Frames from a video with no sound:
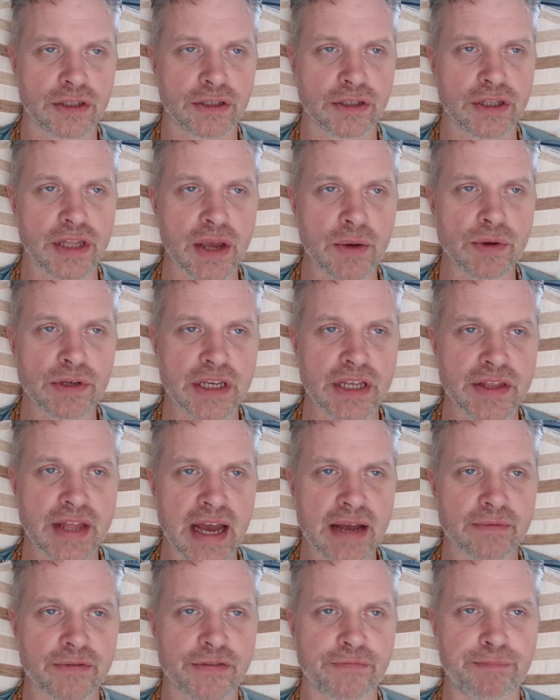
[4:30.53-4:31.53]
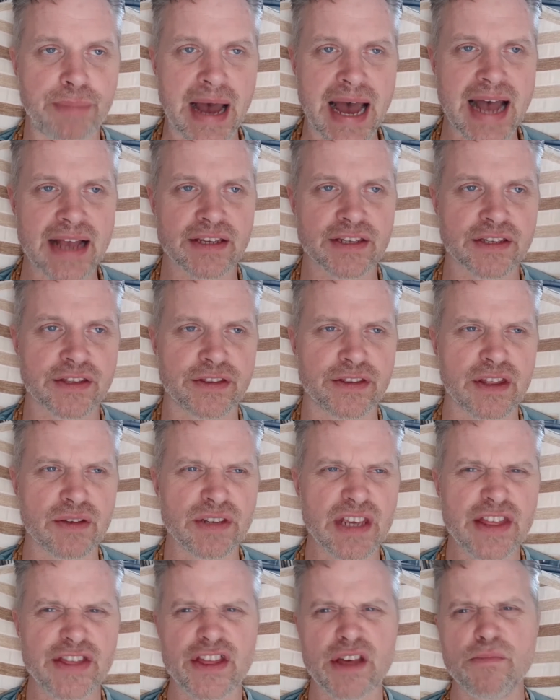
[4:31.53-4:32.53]
It was in that past. Was
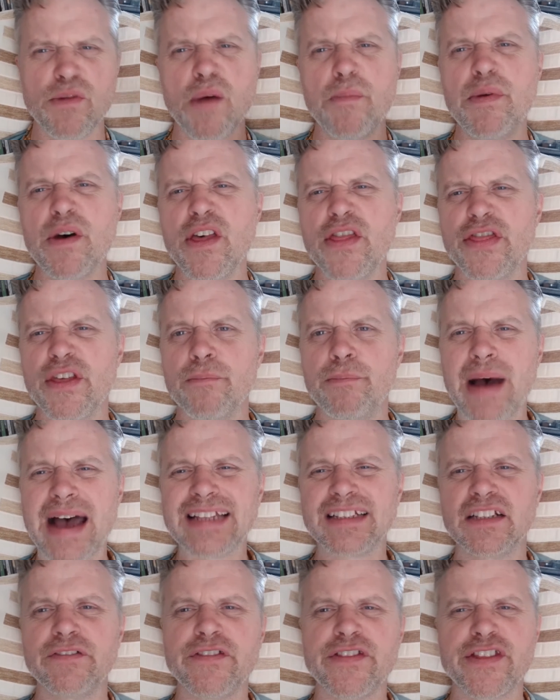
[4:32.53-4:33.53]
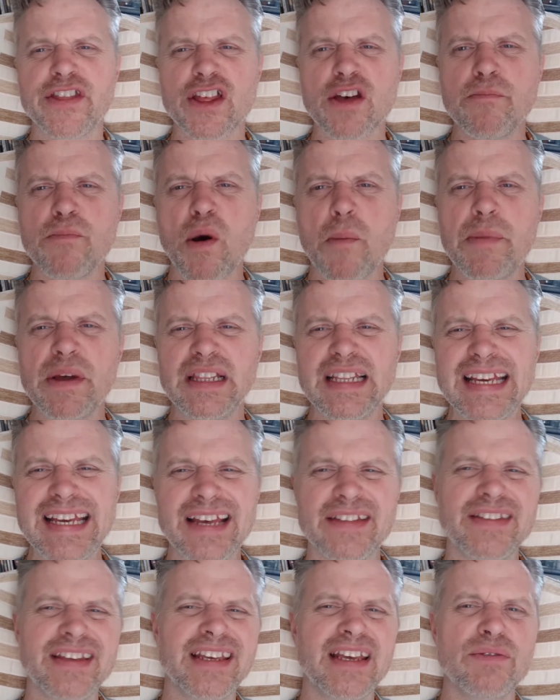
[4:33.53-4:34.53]
it the Battle of Thermopylae? I
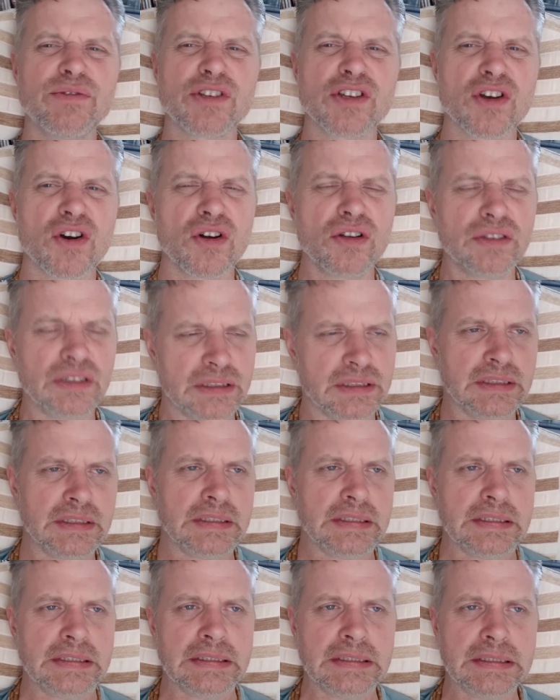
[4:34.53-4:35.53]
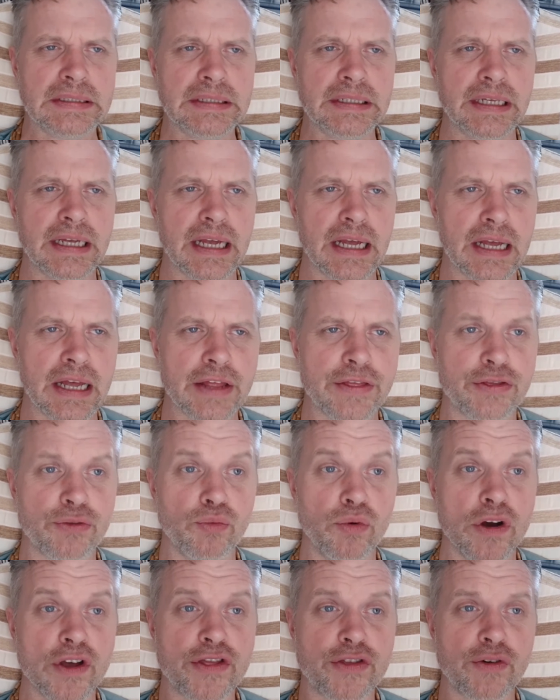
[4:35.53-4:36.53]
think it was called.
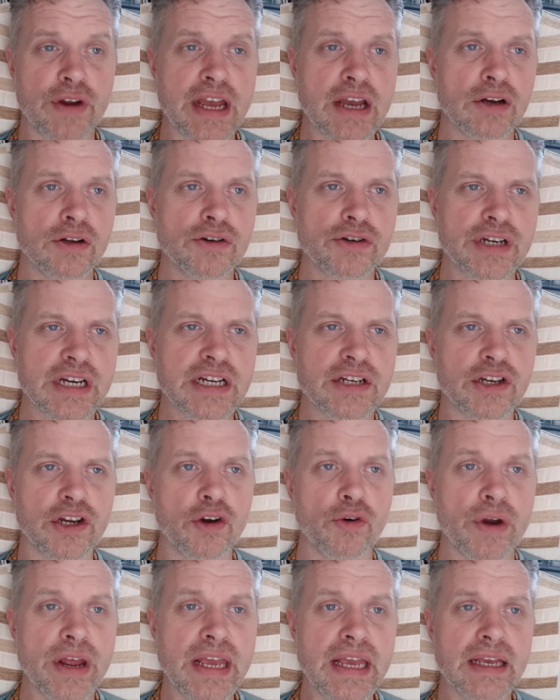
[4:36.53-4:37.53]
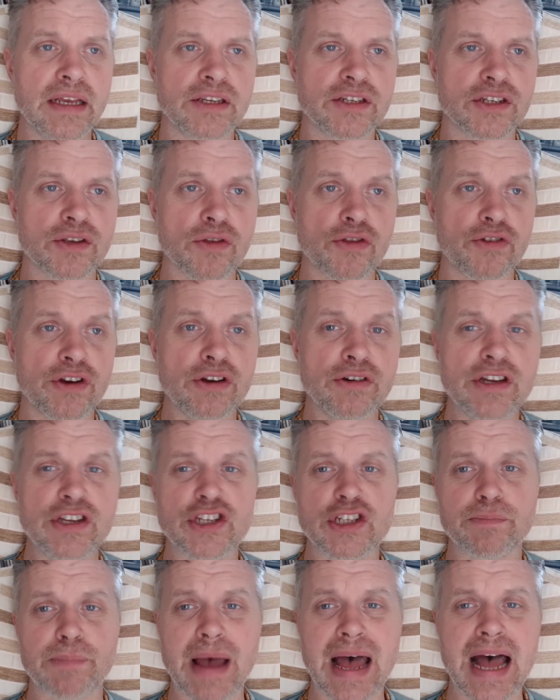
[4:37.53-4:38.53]
Where 300 Greeks, 300
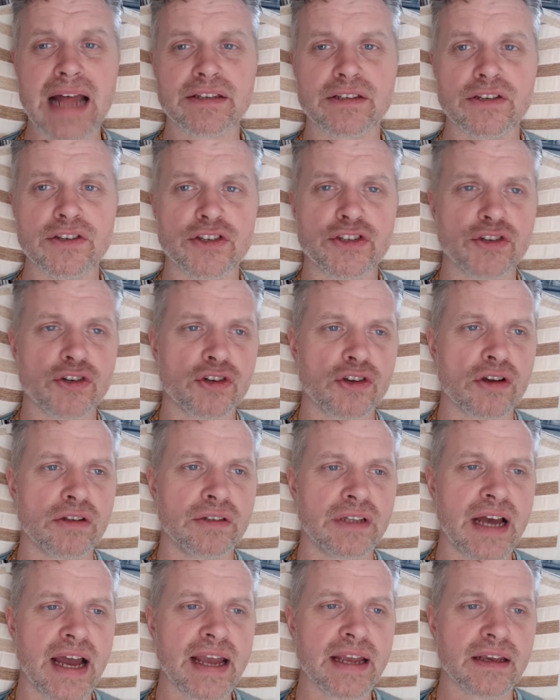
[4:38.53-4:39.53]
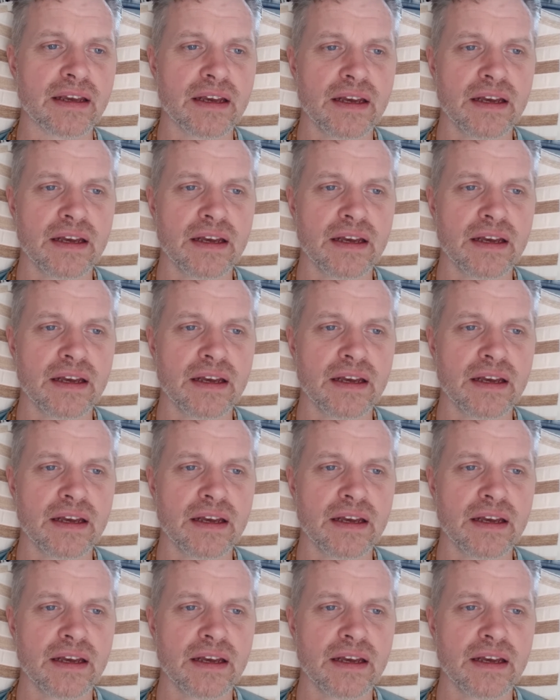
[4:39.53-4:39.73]
Spartans took on, like,